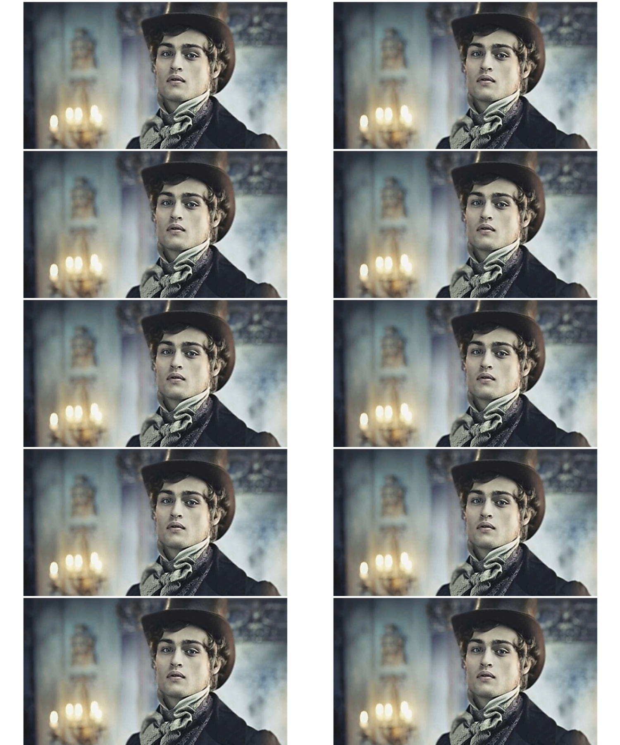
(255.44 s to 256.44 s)

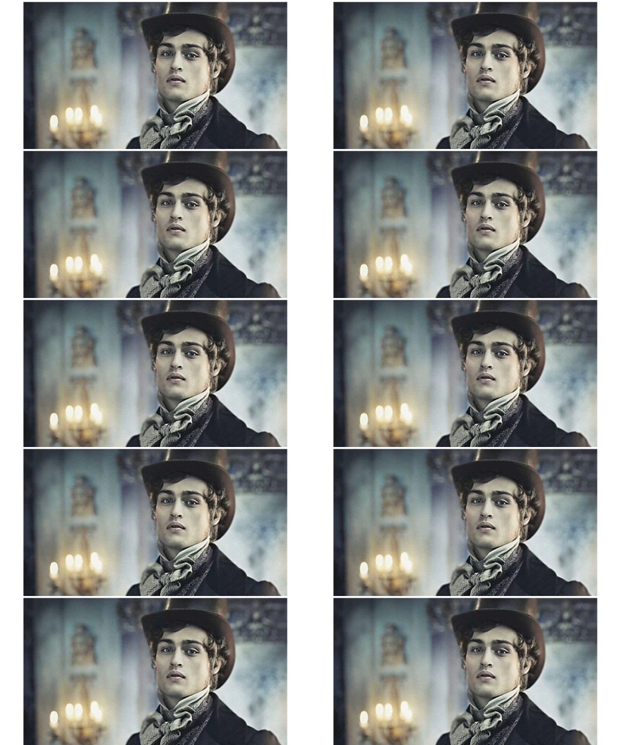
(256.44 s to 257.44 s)

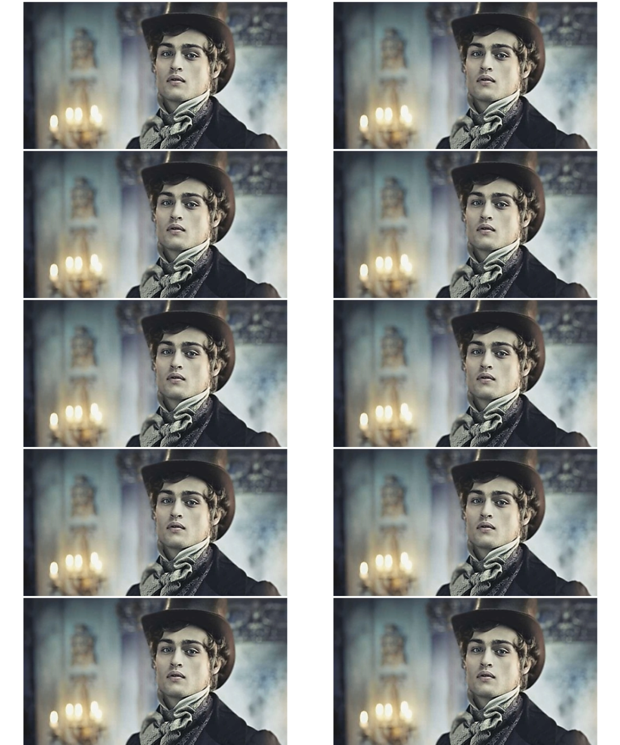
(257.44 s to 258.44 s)

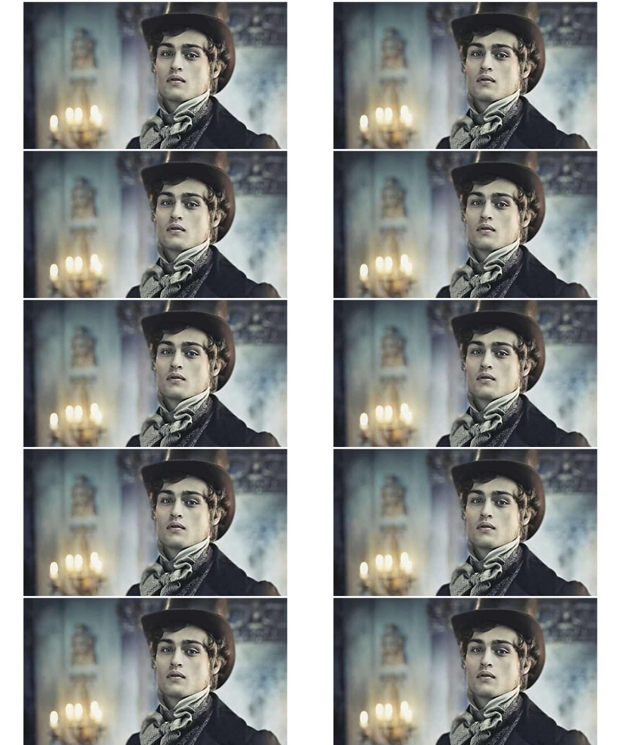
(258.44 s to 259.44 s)

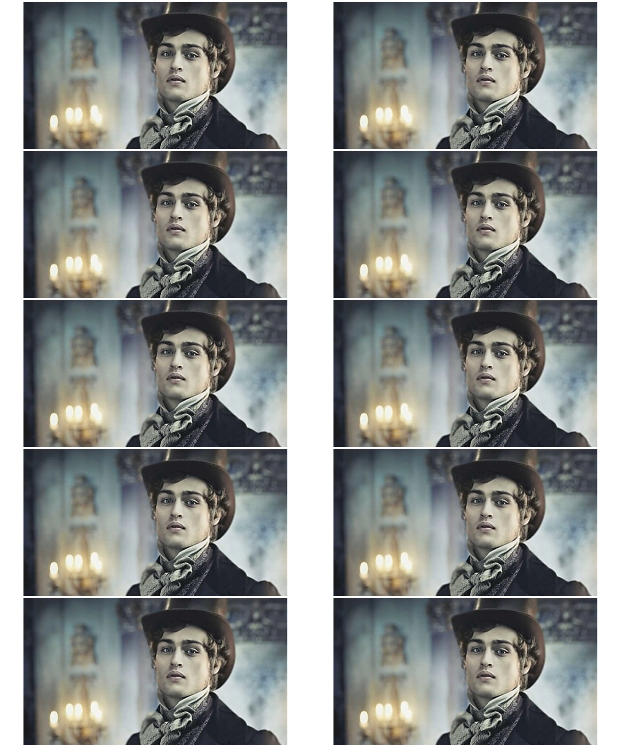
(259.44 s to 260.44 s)

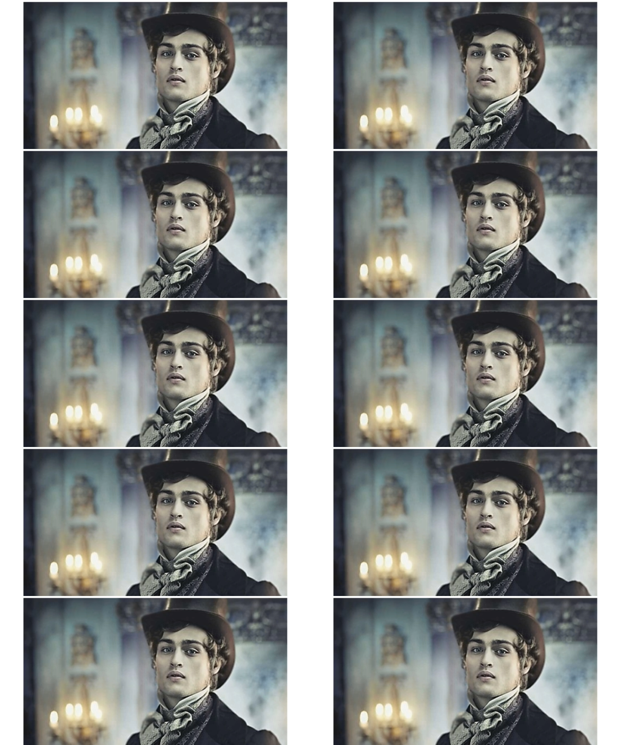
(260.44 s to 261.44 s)

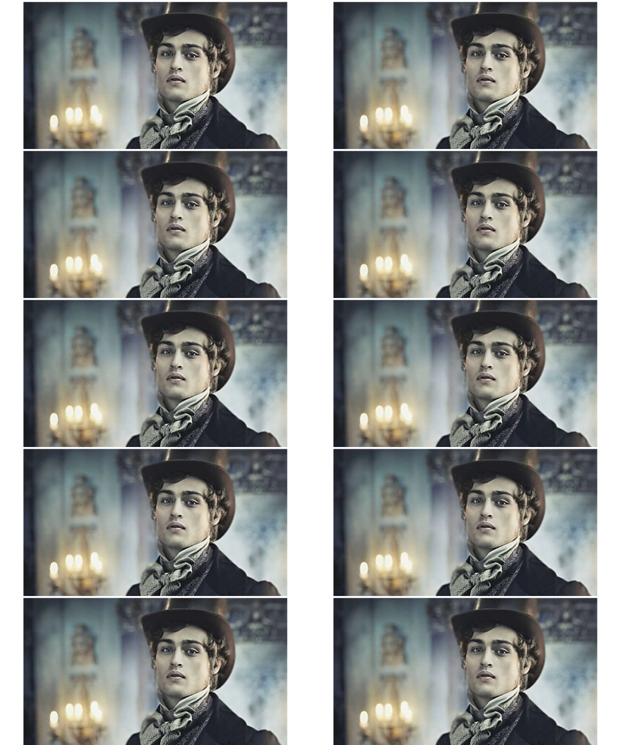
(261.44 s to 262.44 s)

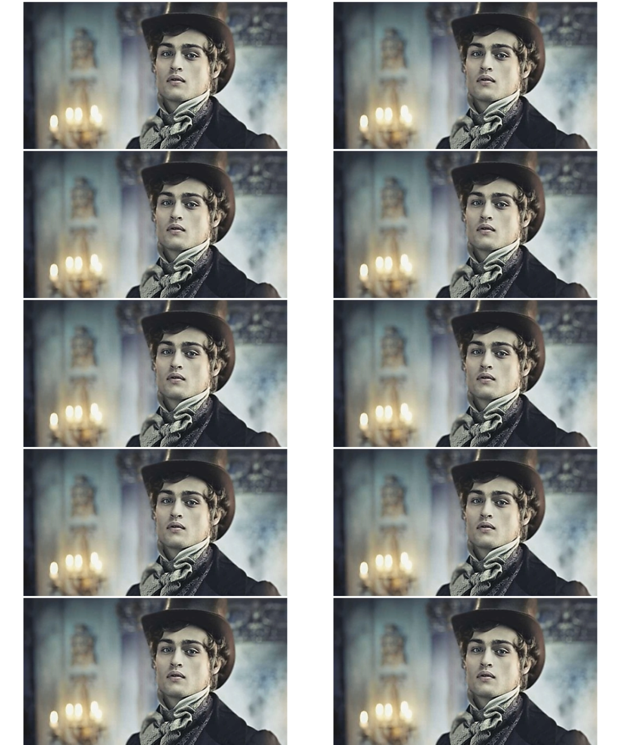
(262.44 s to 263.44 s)
(no lip movement)